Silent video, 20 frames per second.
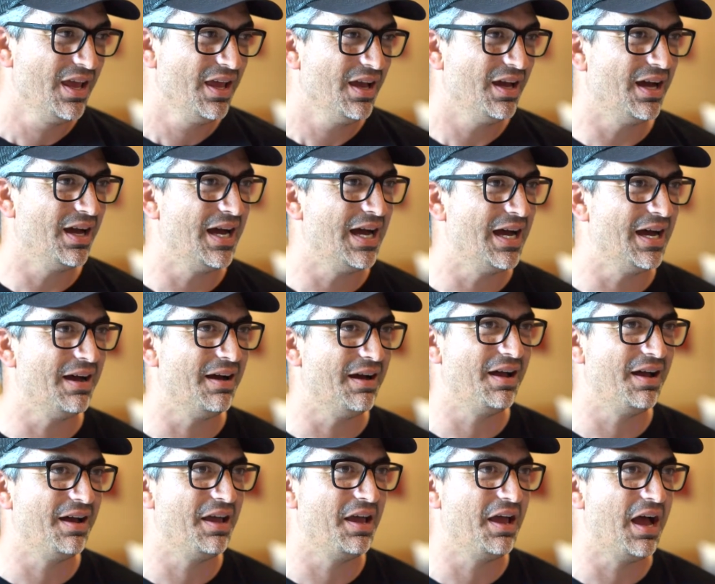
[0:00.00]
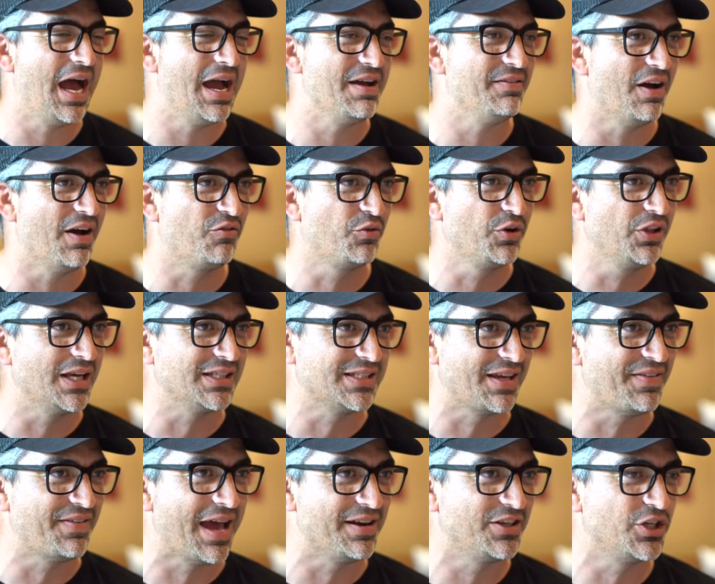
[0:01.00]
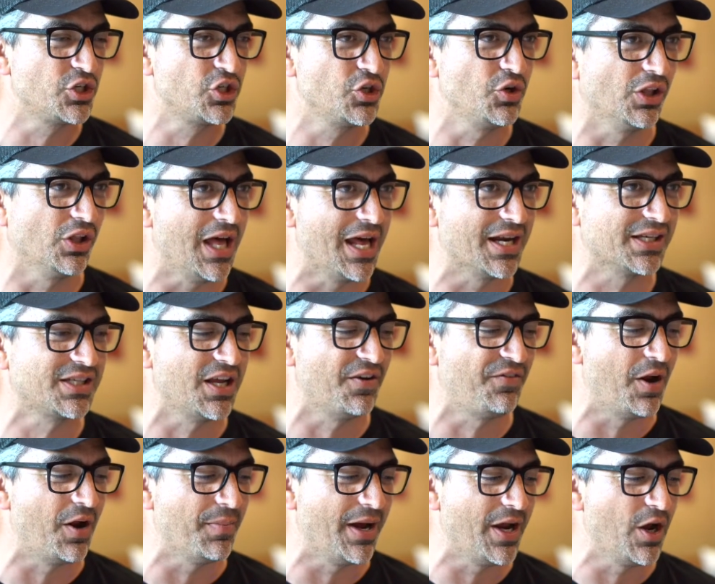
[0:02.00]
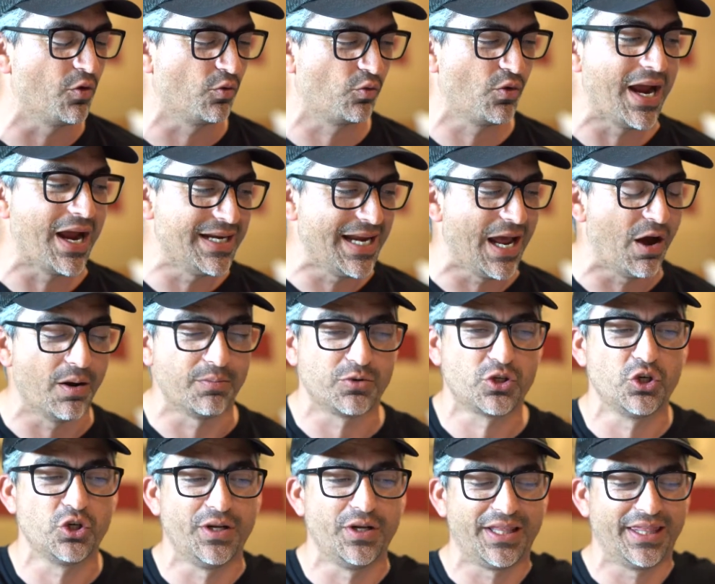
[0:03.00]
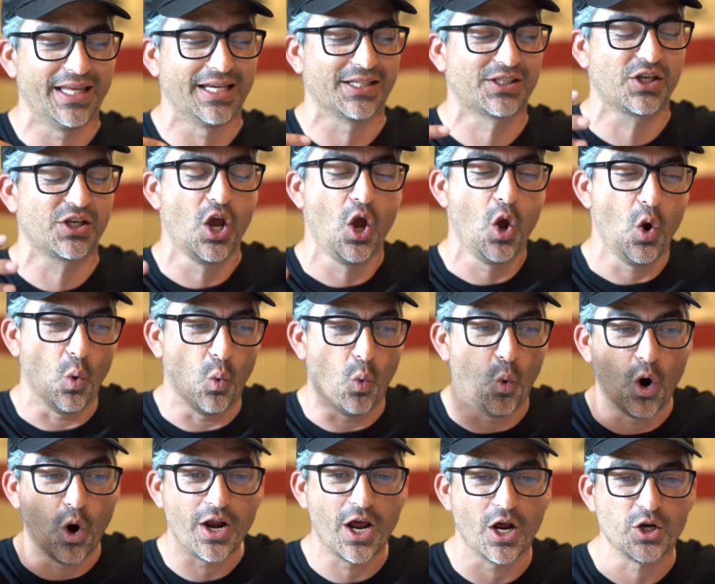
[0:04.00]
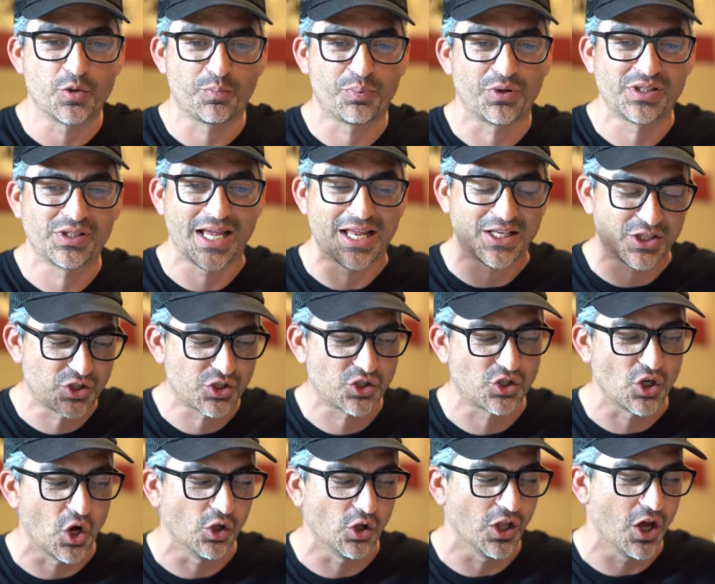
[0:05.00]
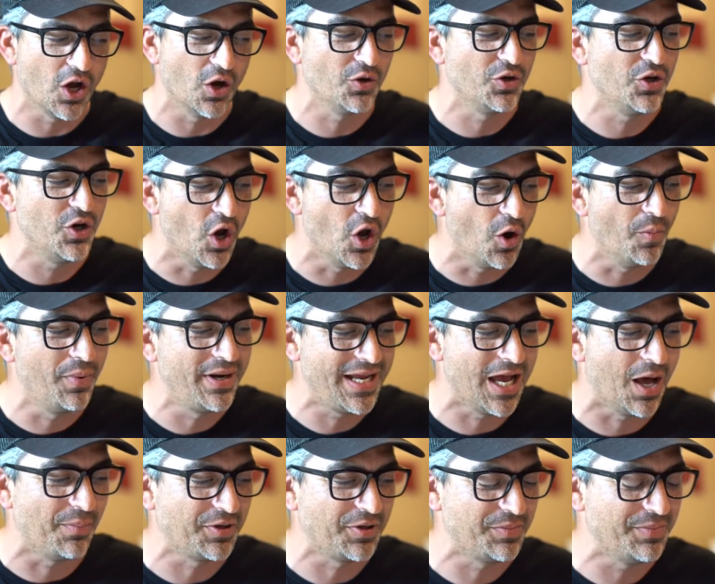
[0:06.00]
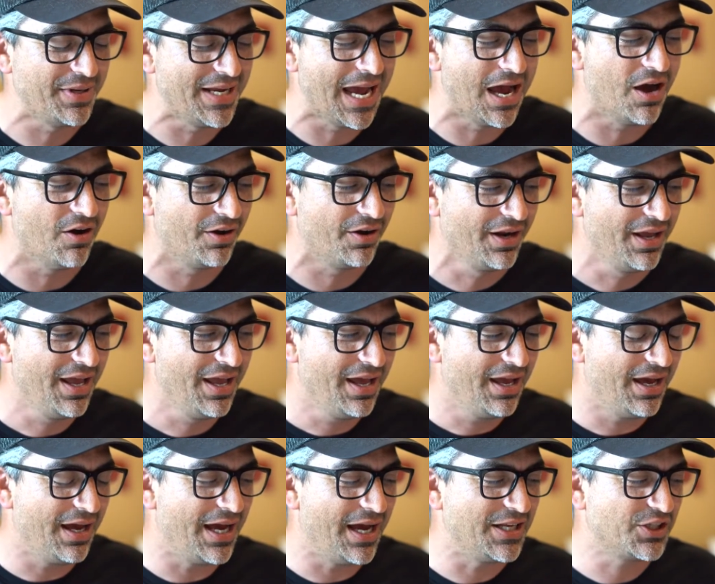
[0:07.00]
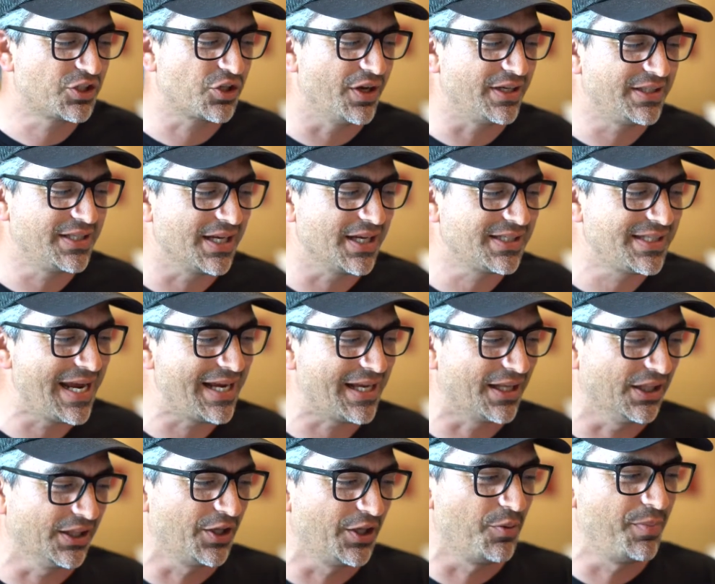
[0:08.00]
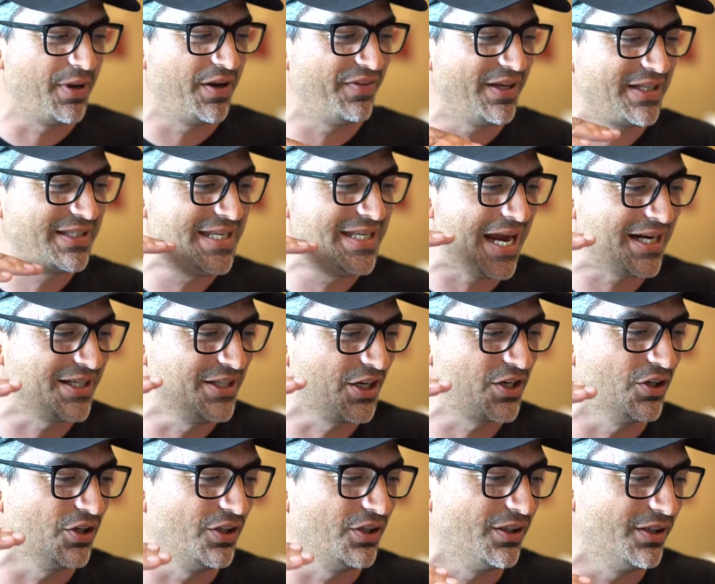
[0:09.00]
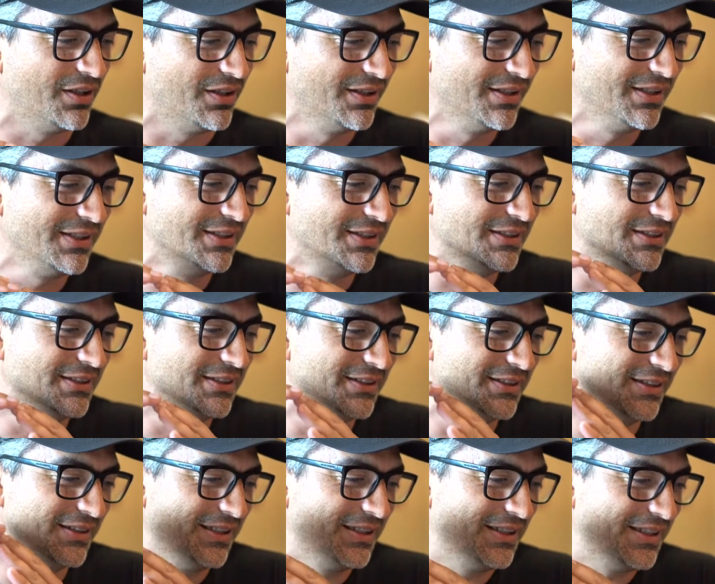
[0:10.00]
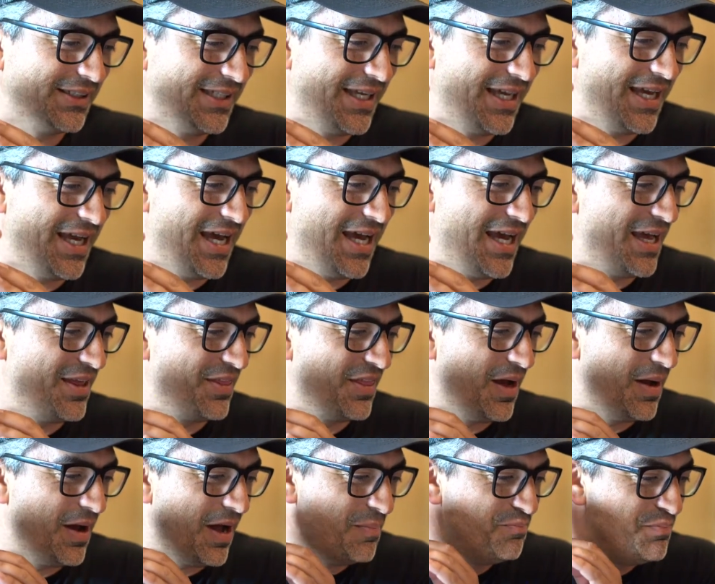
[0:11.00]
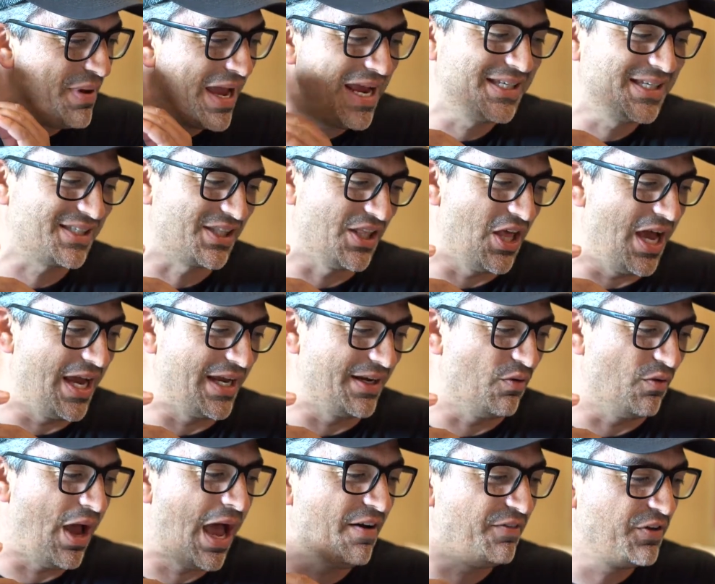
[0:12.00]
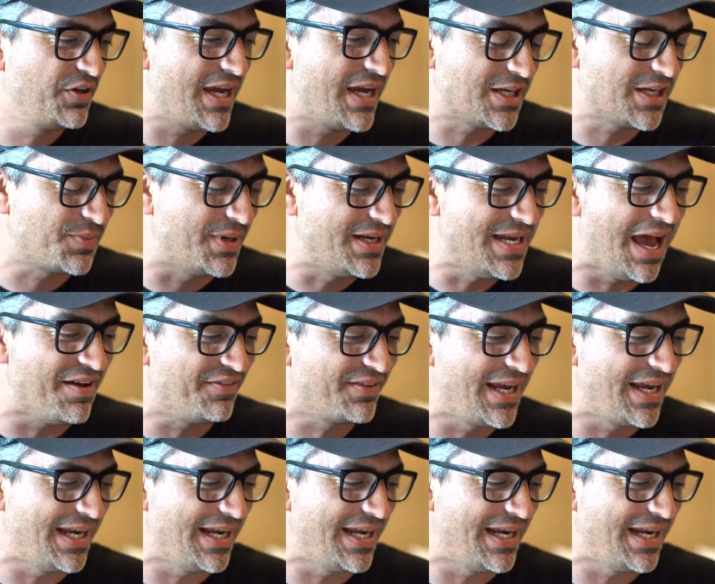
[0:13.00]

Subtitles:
Uh, I realize I've had to shoot a lot of stuff on my own. Right now, I'm shooting this 100% solo, nobody helping me out. And so it does take a little bit of a technical, a baseline. How have you guys been navigating